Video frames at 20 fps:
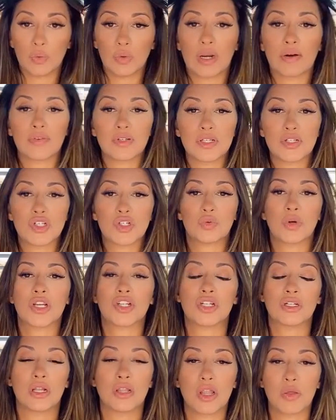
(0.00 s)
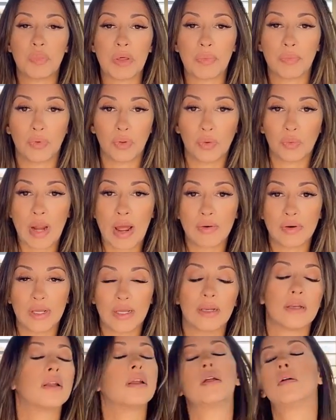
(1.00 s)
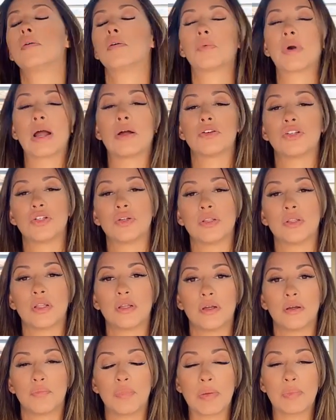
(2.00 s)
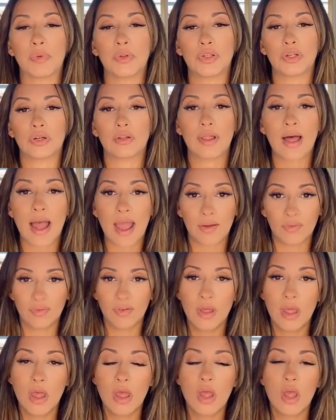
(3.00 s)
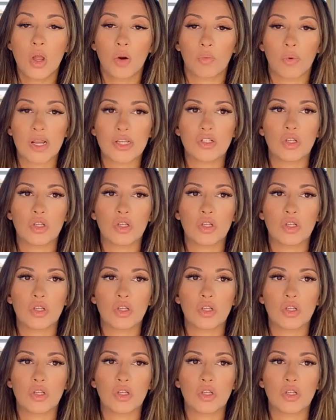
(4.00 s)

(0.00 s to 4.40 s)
whatever situation and the people around you and the people in your life, right?